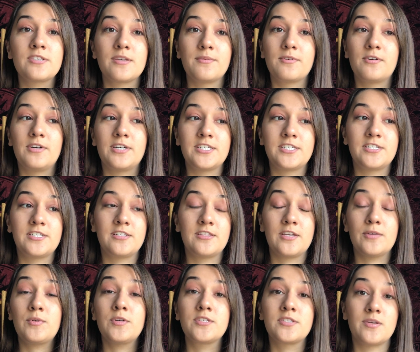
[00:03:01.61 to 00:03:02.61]
some prompts
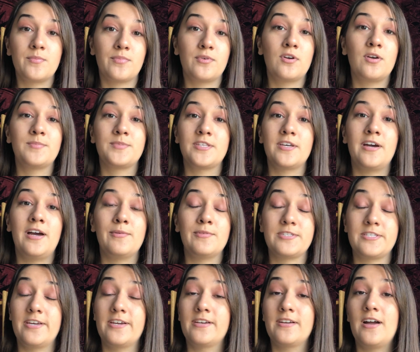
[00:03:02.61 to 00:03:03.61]
that I
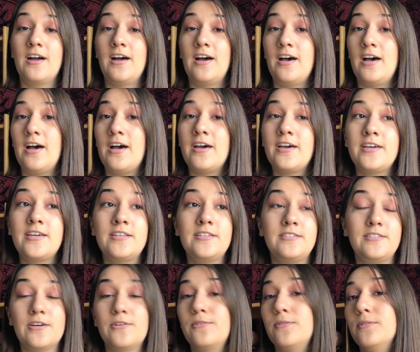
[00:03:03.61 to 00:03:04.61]
was like, I
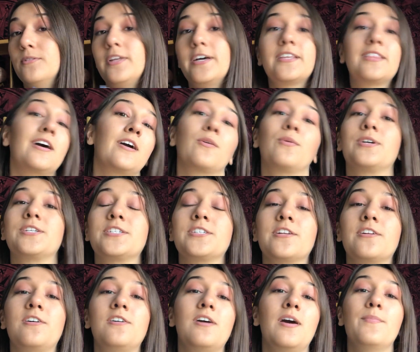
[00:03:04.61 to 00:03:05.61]
don't like that question
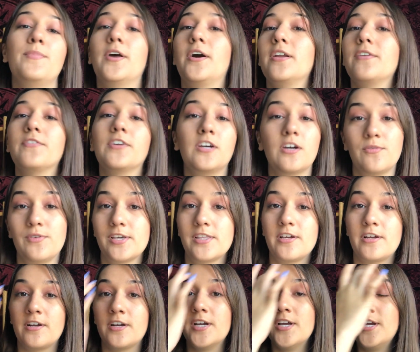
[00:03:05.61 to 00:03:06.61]
at all, I'm not even going
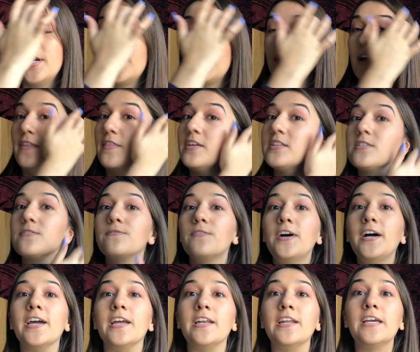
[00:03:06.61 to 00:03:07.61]
there. And that's
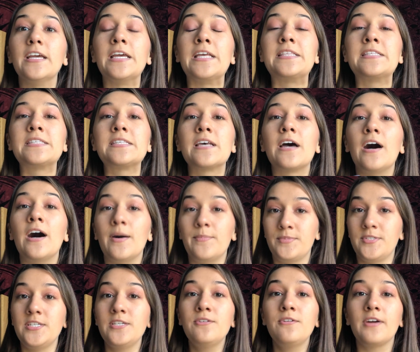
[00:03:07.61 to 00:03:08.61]
fine, it's
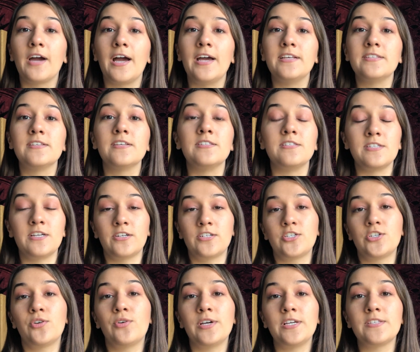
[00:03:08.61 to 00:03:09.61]
up to you guys, it's your
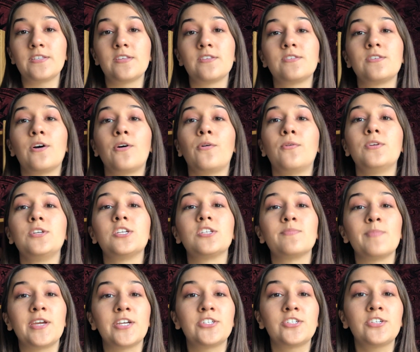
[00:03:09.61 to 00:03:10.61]
choice. So
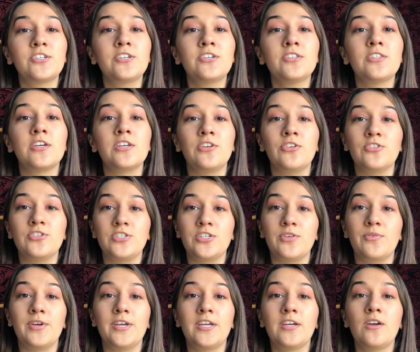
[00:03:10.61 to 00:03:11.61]
just make sure that you're
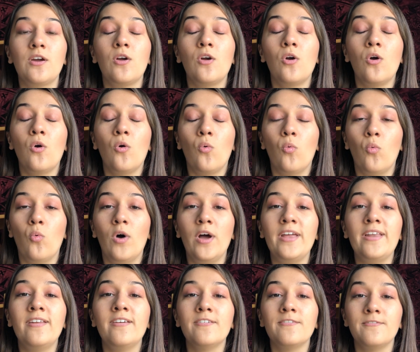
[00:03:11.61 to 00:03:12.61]
doing
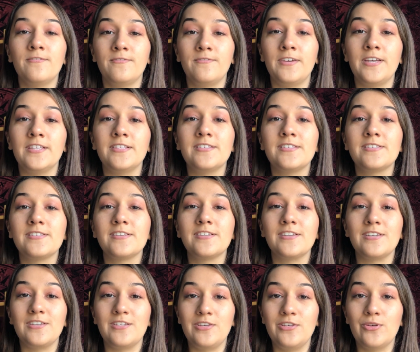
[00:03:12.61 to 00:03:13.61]
what fits
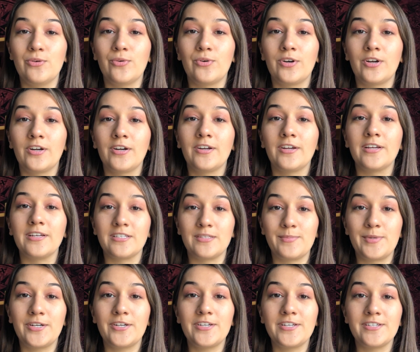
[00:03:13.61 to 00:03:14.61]
your
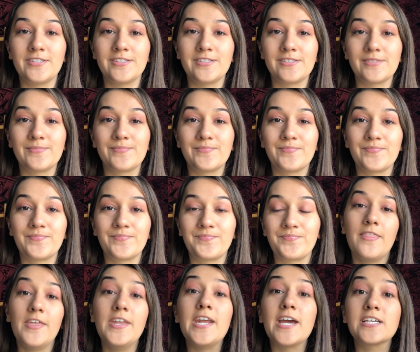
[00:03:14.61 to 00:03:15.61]
experience.
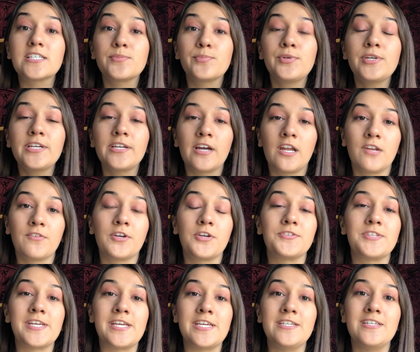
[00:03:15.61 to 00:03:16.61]
The next point kind of
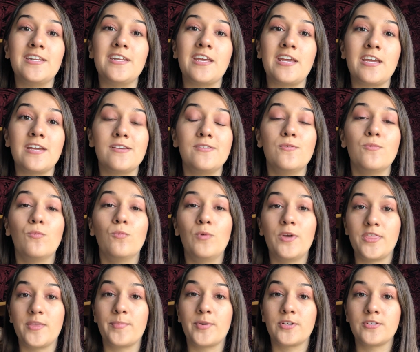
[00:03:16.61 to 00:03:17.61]
goes hand in hand
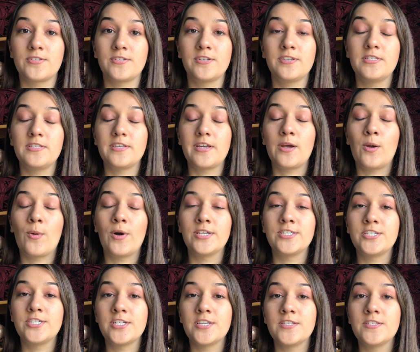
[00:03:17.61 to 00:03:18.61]
with the personal insight
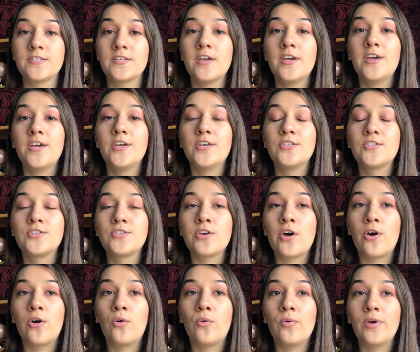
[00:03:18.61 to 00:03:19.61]
questions.
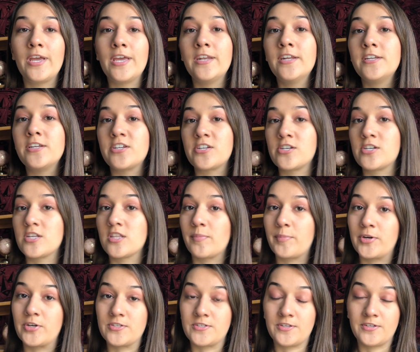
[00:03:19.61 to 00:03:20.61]
So in addition to the
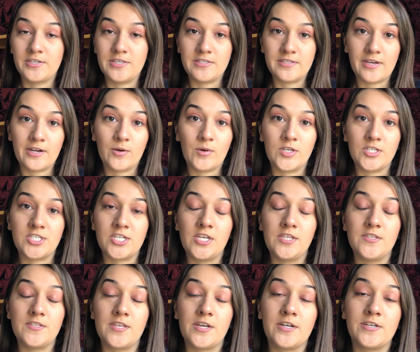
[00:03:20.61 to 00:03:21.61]
personal insight
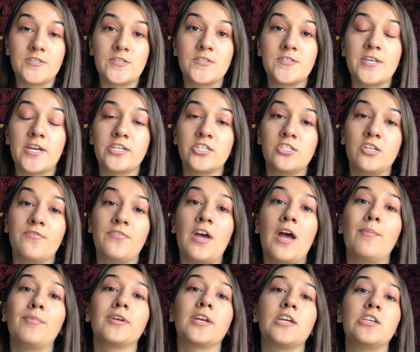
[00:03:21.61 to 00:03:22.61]
questions, there is a section of the
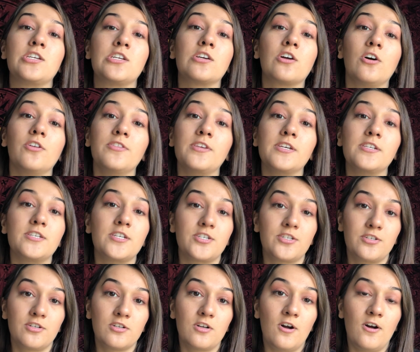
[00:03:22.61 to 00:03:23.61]
application called the
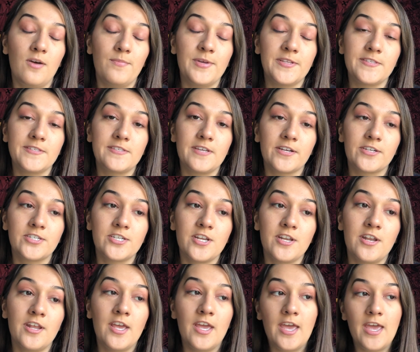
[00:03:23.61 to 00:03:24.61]
additional comments
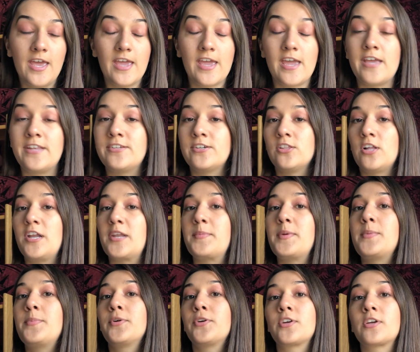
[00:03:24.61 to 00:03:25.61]
section. And a lot of
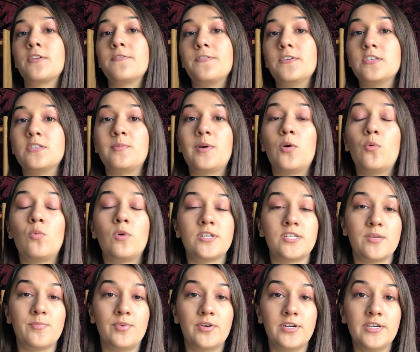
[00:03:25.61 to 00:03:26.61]
people are confused about what
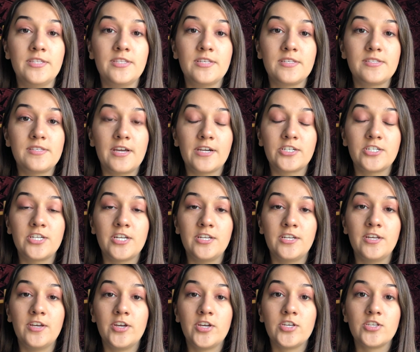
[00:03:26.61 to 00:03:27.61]
to put in this
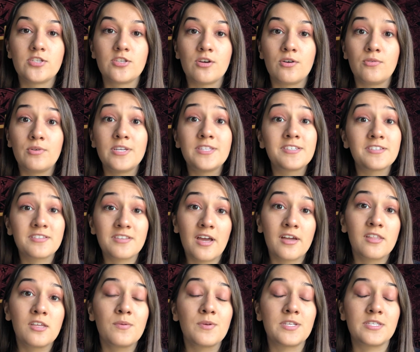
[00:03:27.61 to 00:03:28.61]
section. So it's
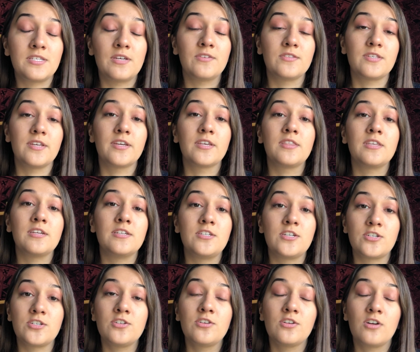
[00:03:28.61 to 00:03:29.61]
exactly what it sounds like. The
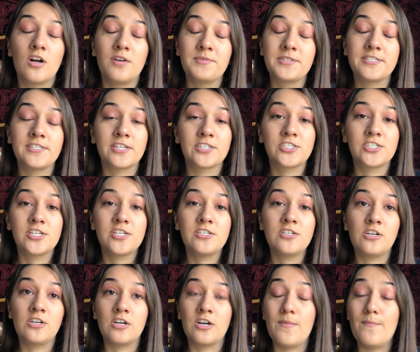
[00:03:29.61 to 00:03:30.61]
additional comments
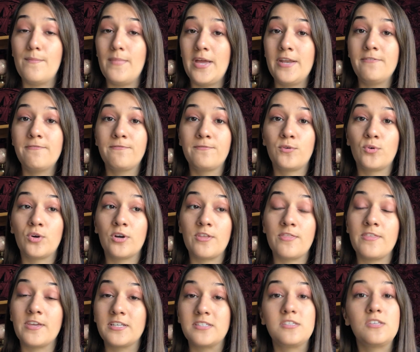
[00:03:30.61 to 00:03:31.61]
section are meant for
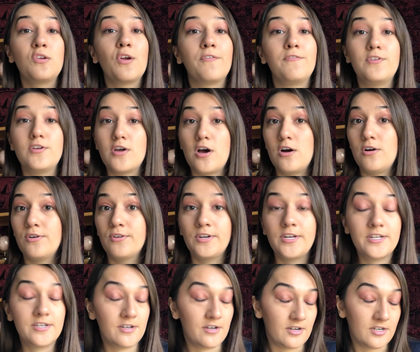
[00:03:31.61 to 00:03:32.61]
things that you have not
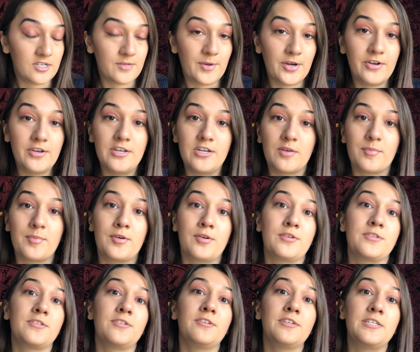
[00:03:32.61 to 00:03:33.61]
already talked about in your
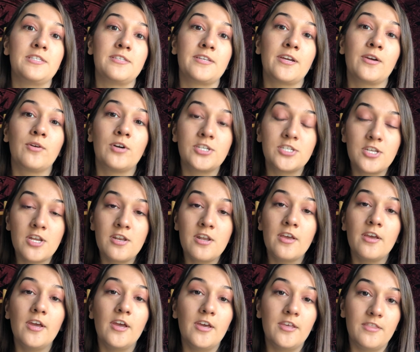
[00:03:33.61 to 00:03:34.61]
personal insight question
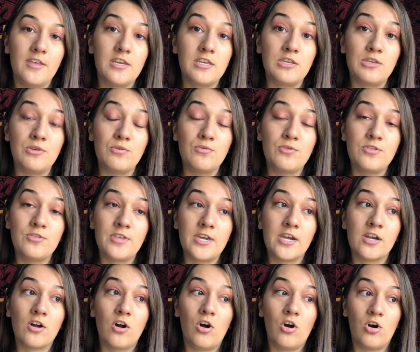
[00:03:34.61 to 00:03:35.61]
that you
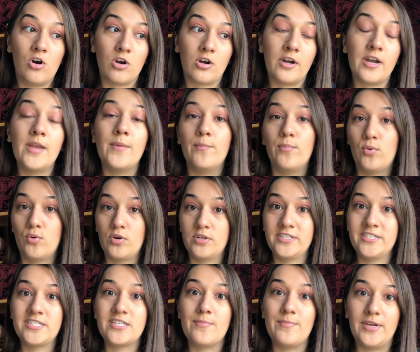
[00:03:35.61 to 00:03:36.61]
think are
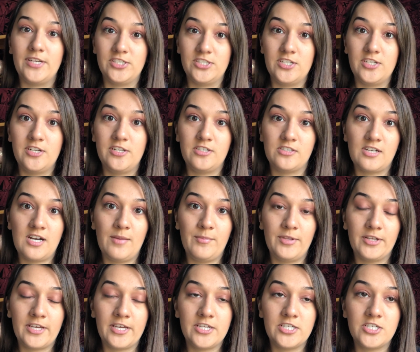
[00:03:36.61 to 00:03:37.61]
important to mention in your
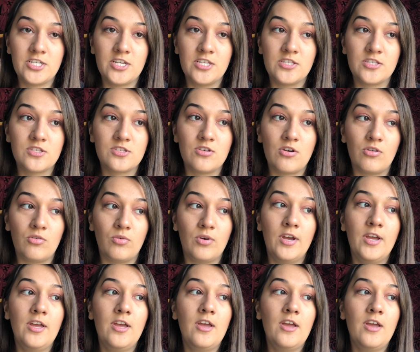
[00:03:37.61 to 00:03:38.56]
application. So